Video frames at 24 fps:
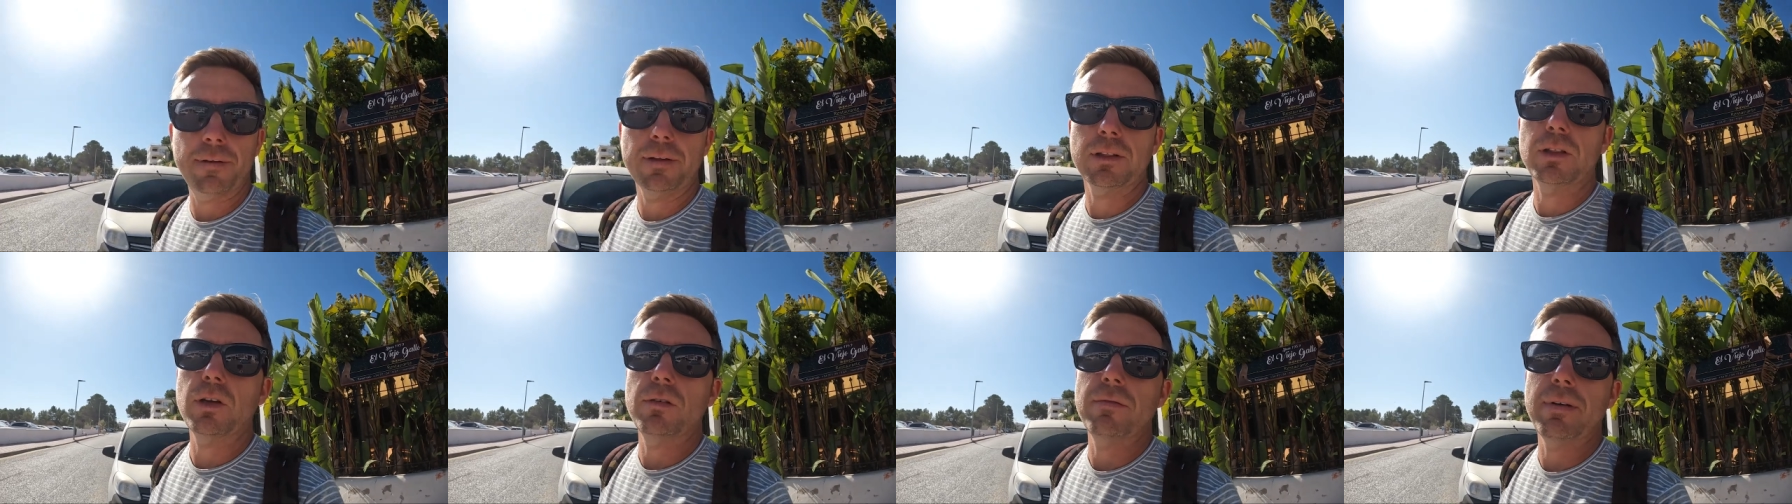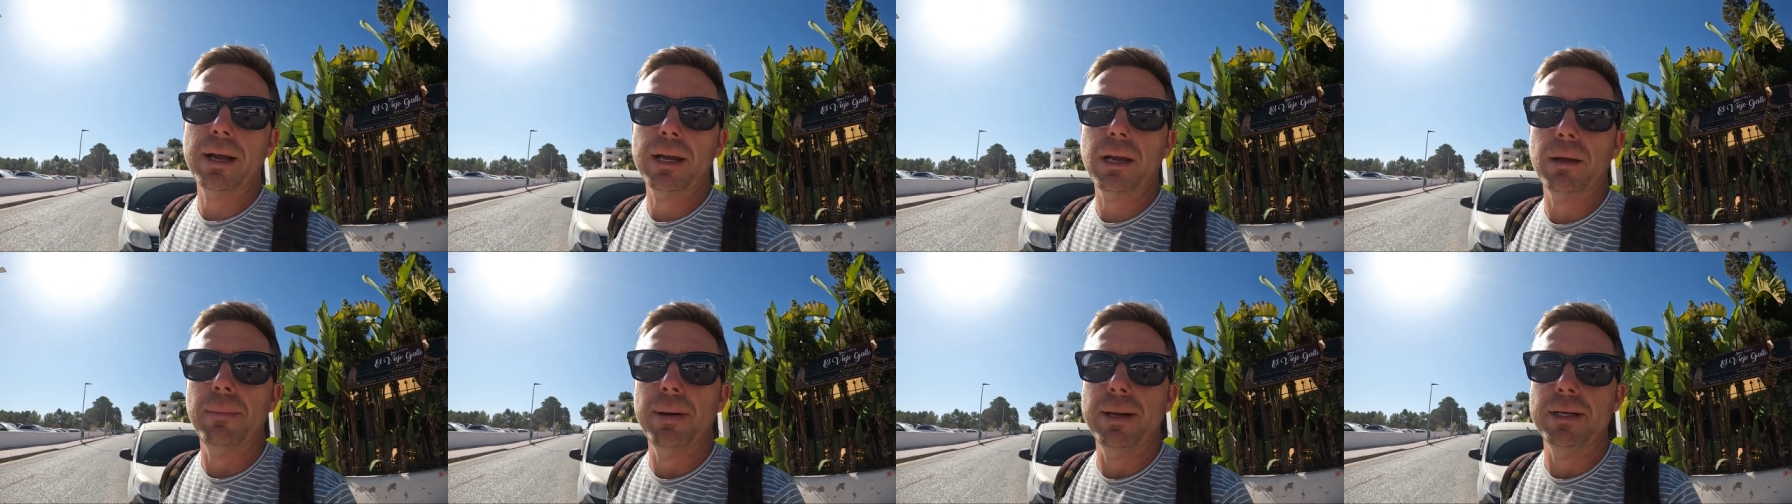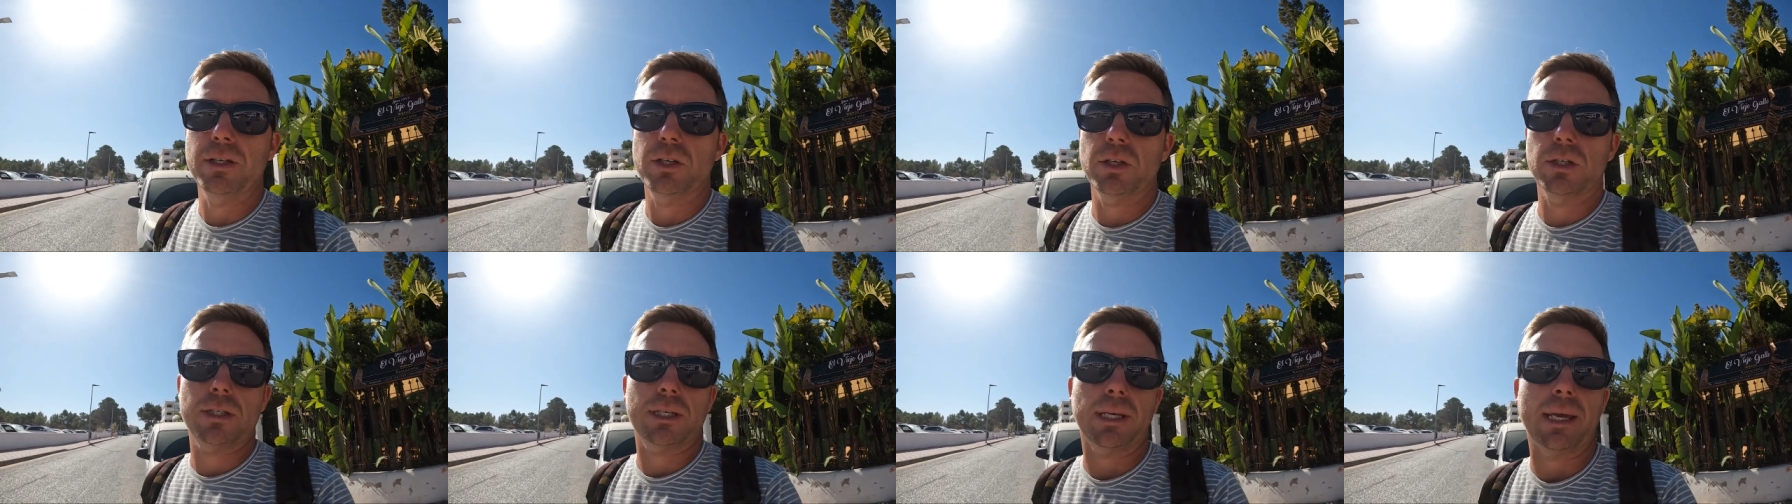I do
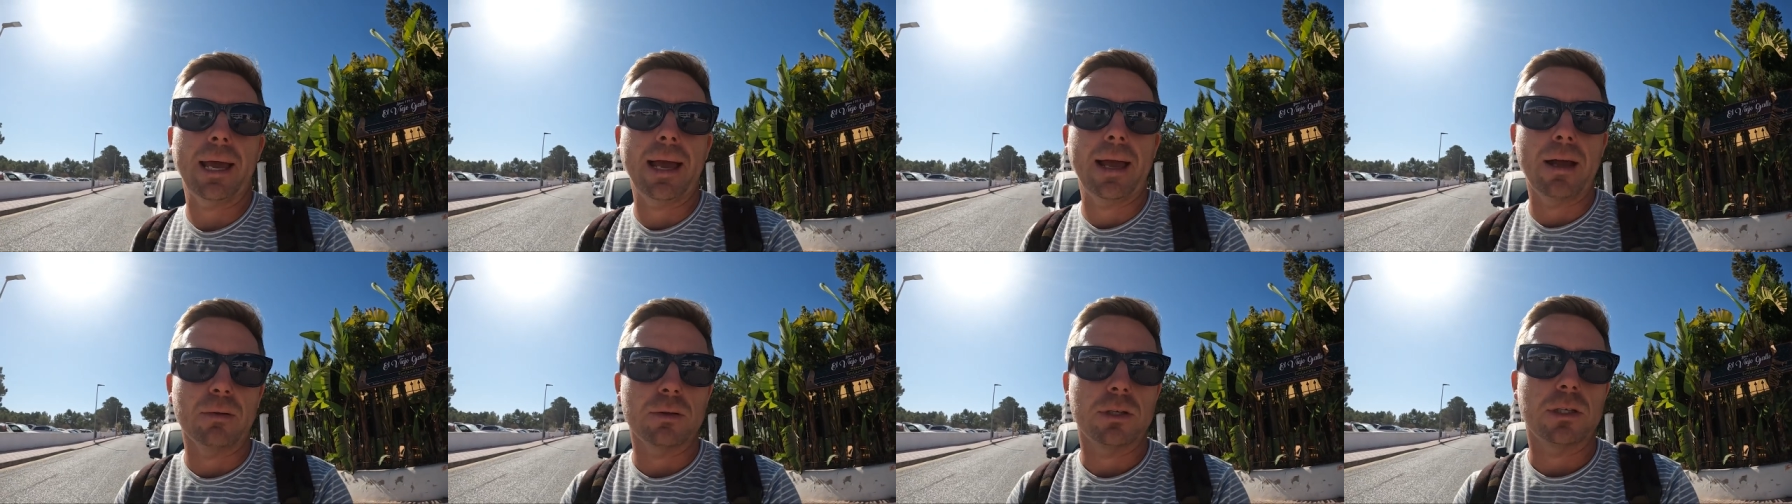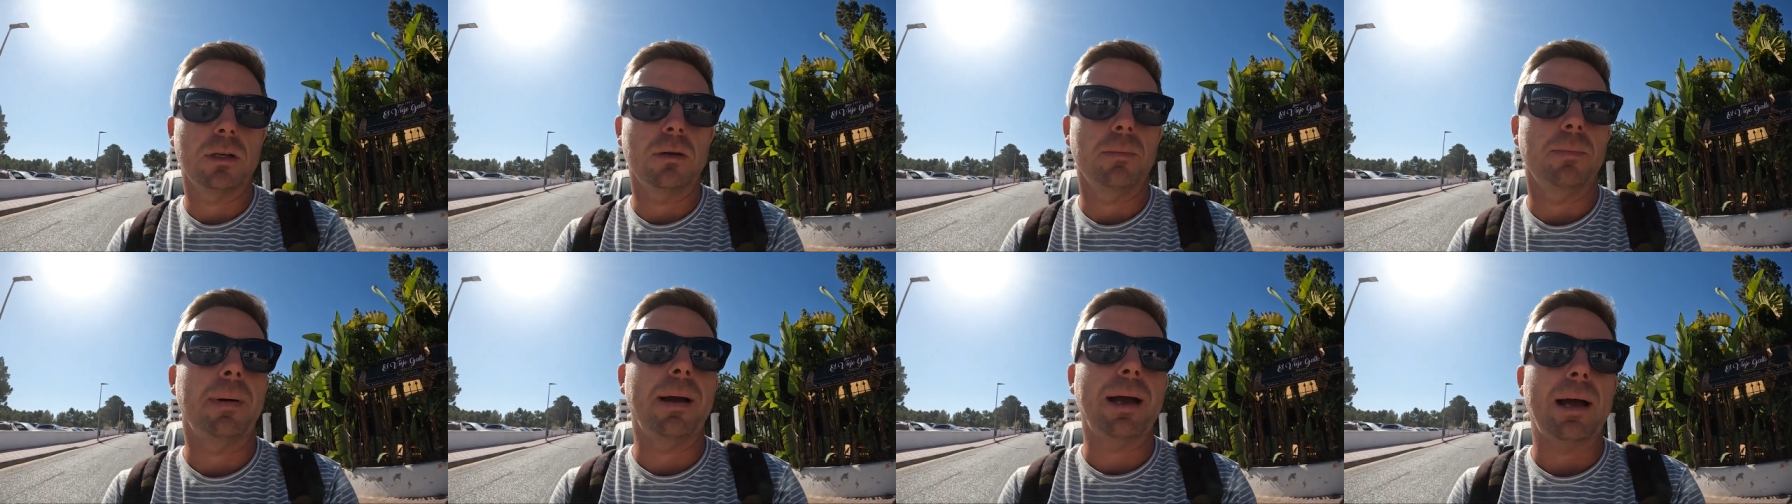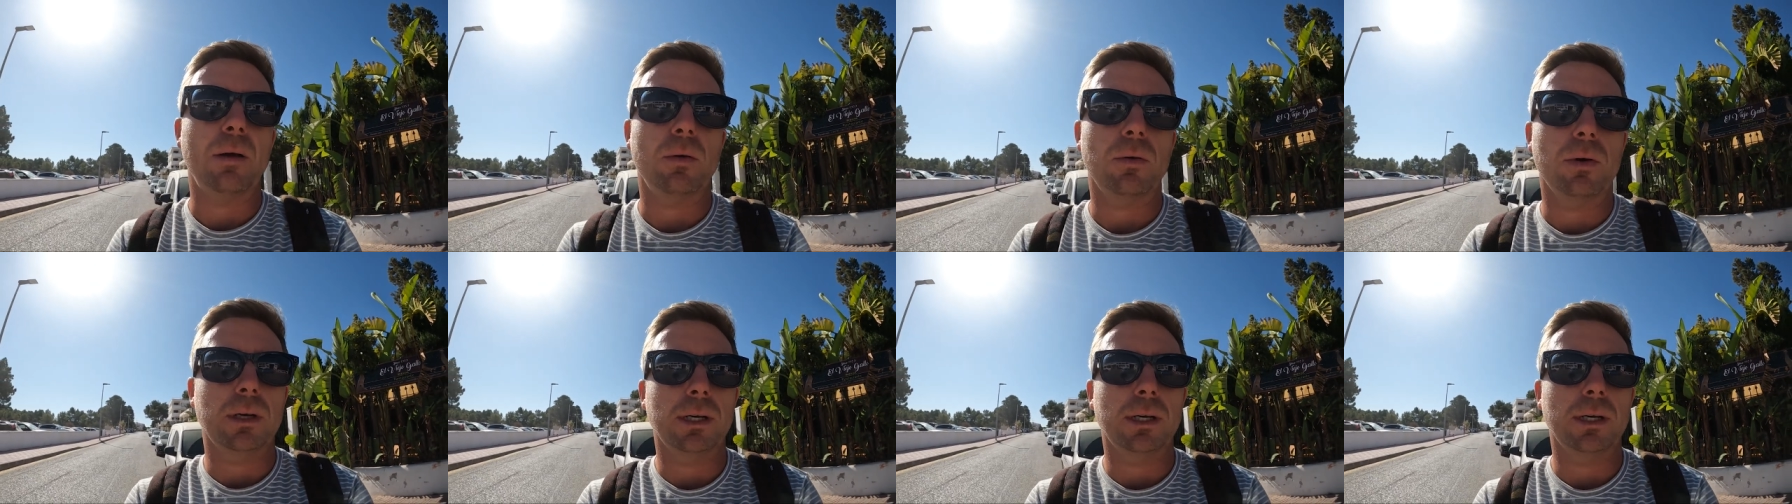recommend just to get out and about,